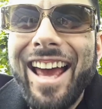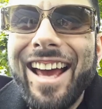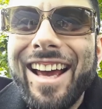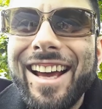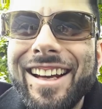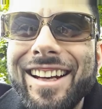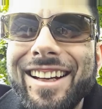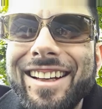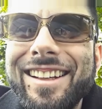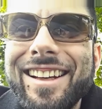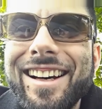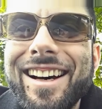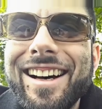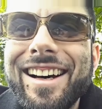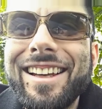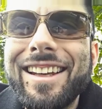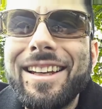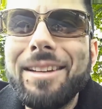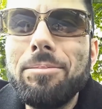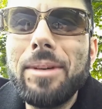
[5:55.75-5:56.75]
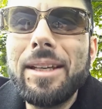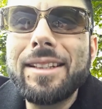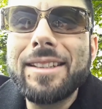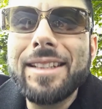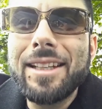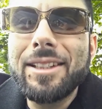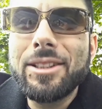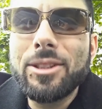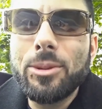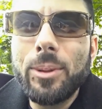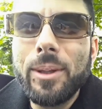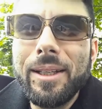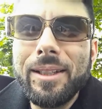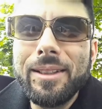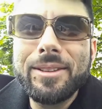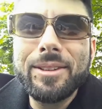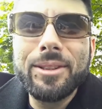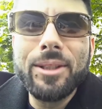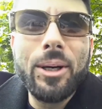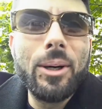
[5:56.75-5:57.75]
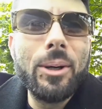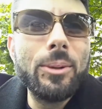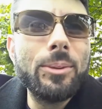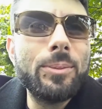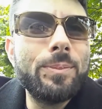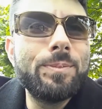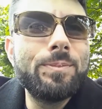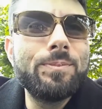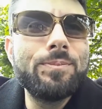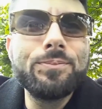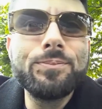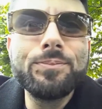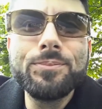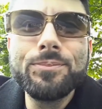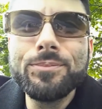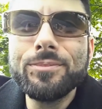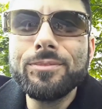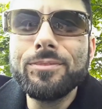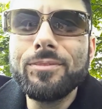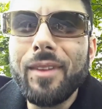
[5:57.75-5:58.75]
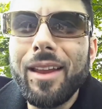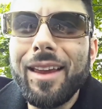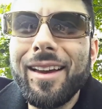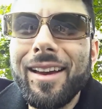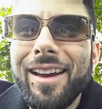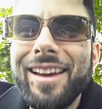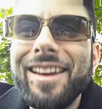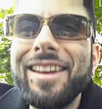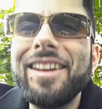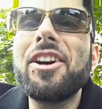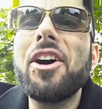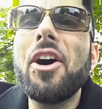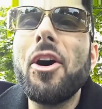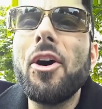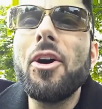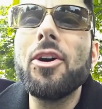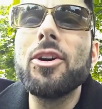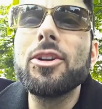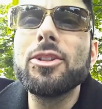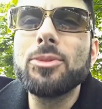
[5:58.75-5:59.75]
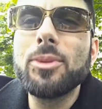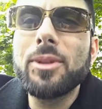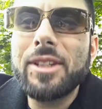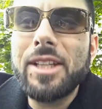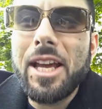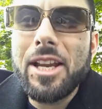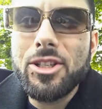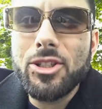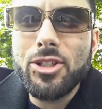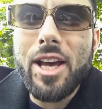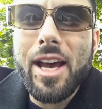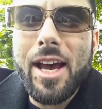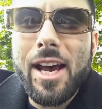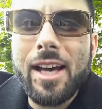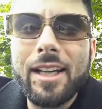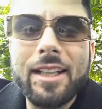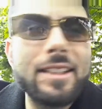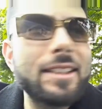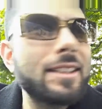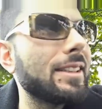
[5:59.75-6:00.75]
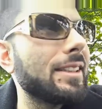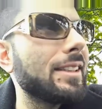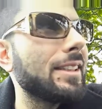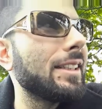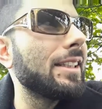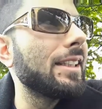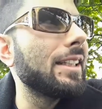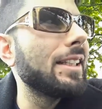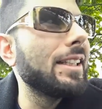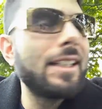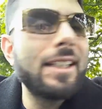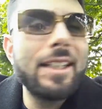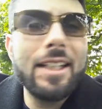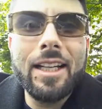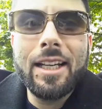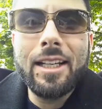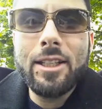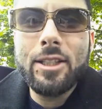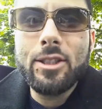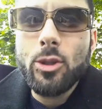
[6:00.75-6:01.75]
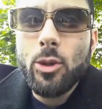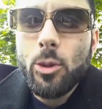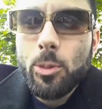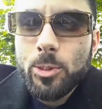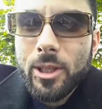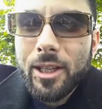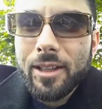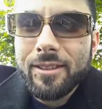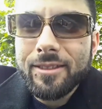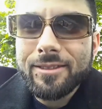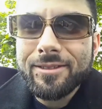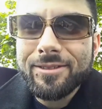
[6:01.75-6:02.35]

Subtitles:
and he beats ace queen, so he calls with 10 jack, and he scoops it.